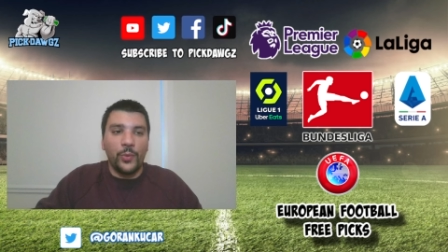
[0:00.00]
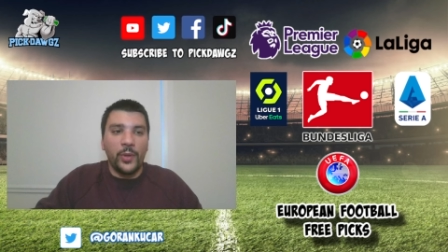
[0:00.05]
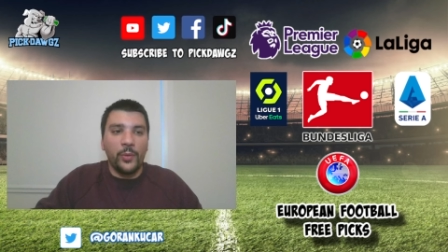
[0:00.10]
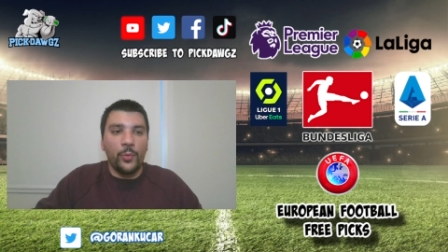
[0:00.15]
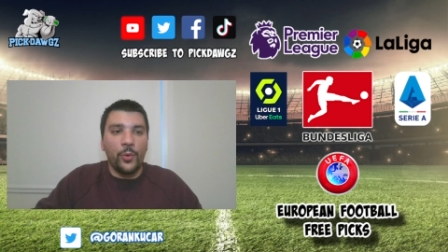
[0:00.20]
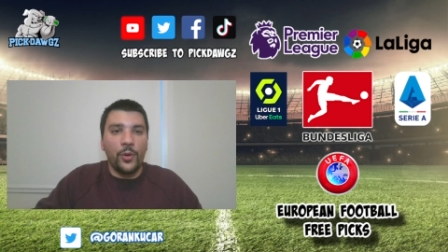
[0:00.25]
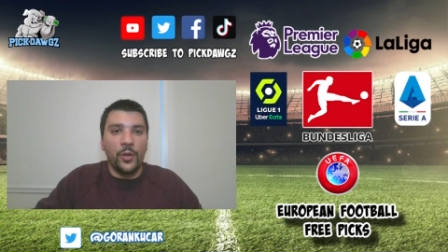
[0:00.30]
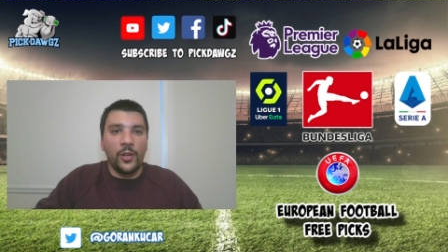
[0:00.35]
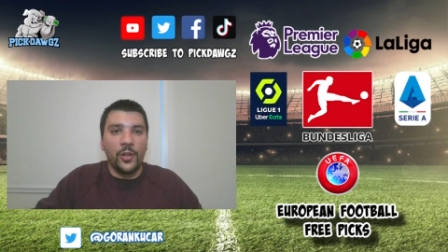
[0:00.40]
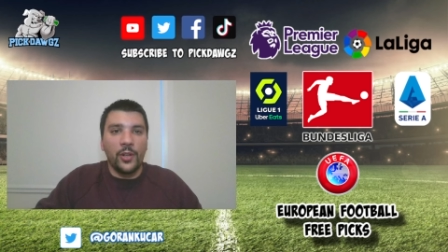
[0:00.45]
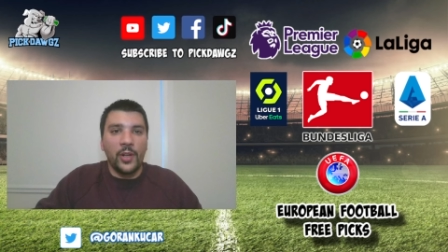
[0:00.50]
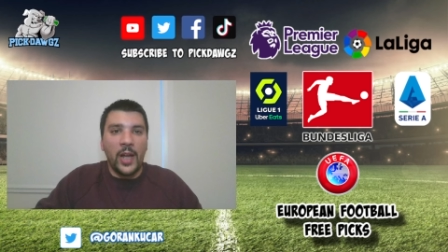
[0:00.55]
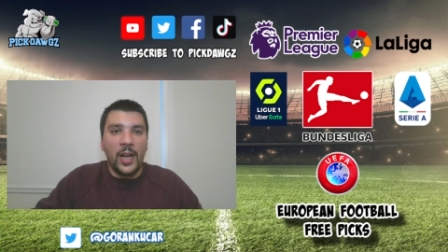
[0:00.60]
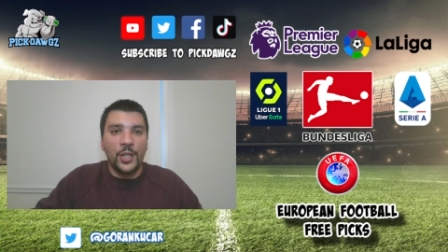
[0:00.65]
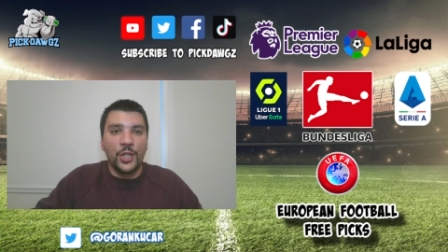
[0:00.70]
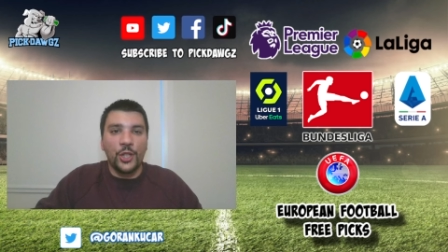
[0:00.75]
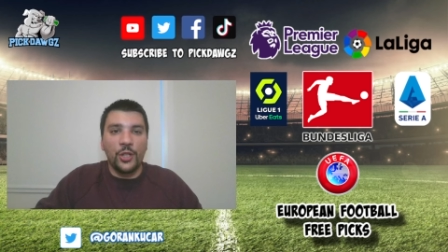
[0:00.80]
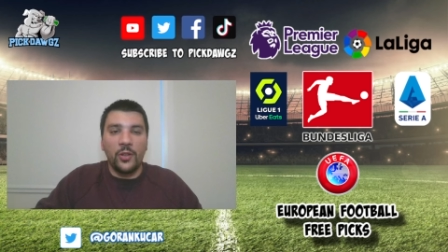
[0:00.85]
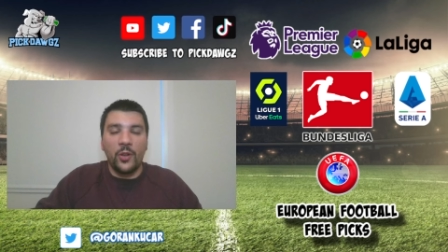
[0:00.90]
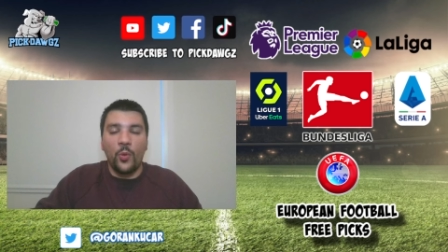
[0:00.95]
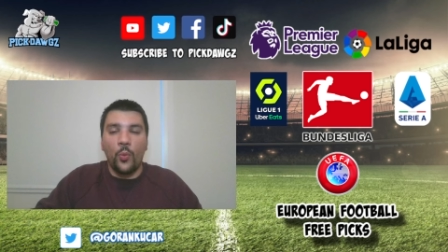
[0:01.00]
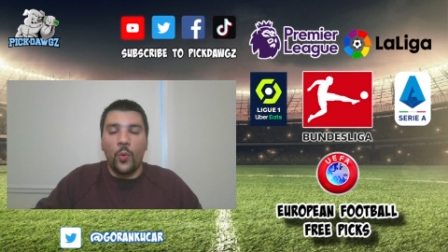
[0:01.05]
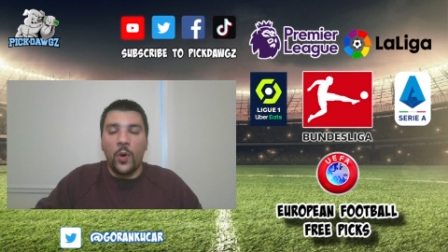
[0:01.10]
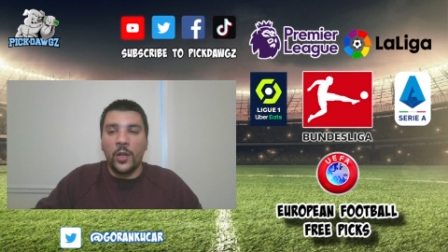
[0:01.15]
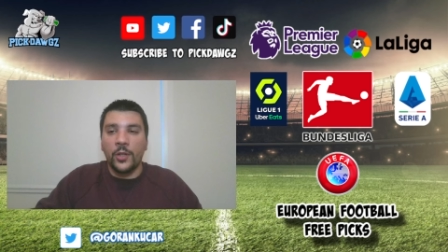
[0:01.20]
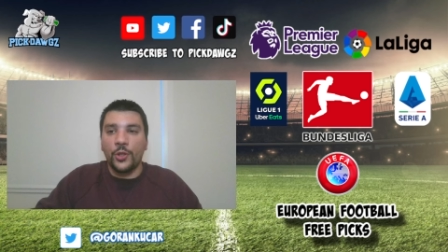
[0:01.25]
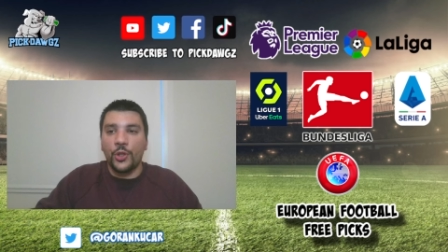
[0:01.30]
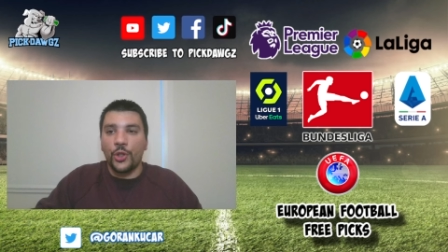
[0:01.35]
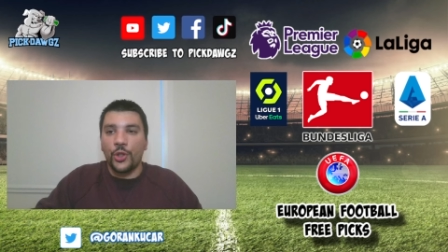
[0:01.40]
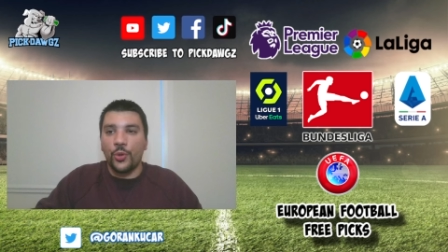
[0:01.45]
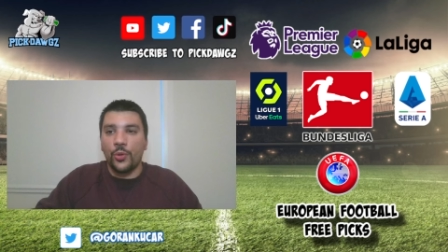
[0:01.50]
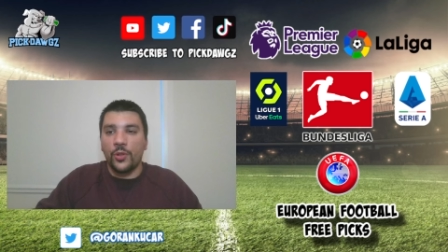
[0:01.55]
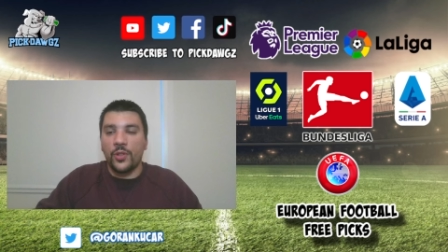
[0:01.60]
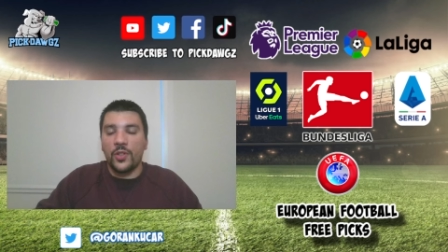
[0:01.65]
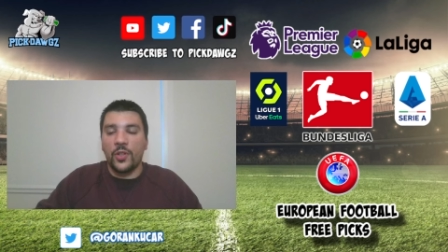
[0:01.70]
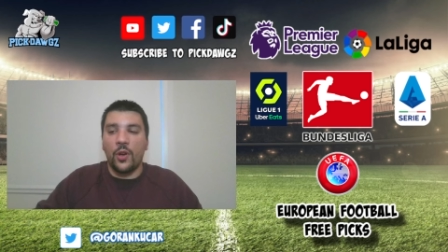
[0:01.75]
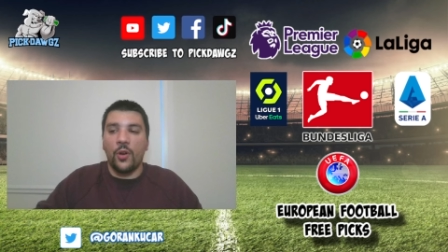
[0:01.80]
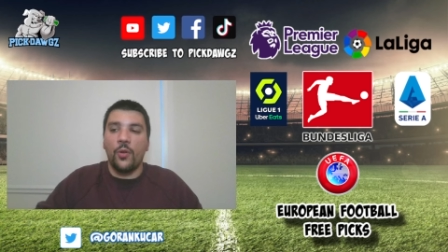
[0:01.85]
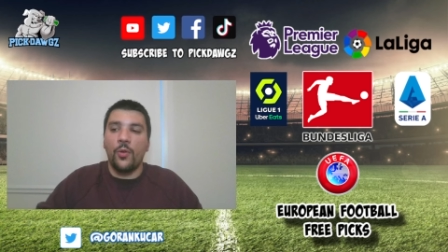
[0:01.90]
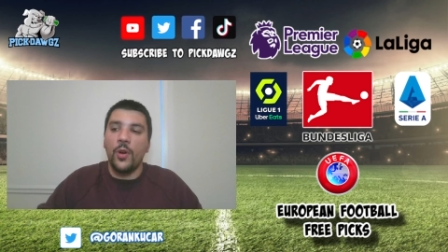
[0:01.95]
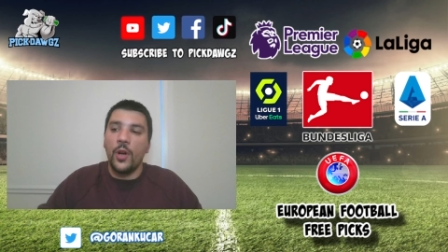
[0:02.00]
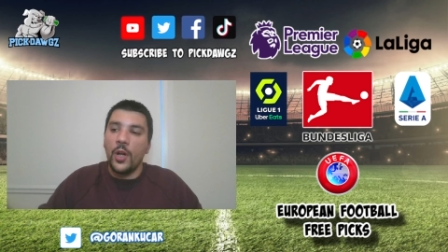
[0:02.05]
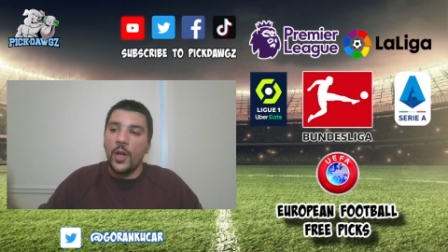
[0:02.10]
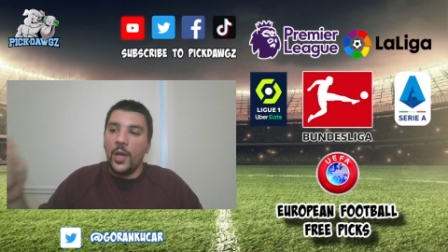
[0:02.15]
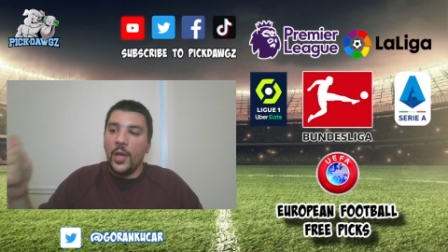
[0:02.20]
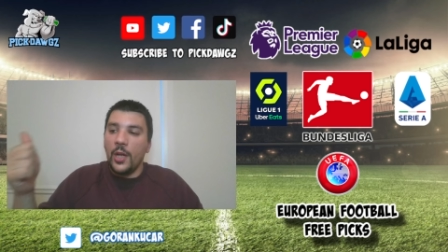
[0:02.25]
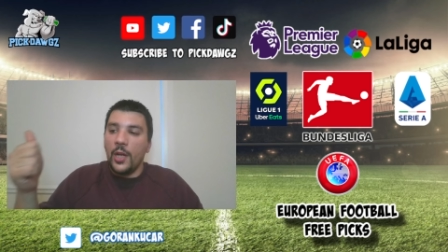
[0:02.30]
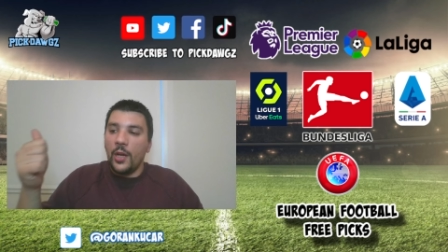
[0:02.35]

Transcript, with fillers: we were actually one short. So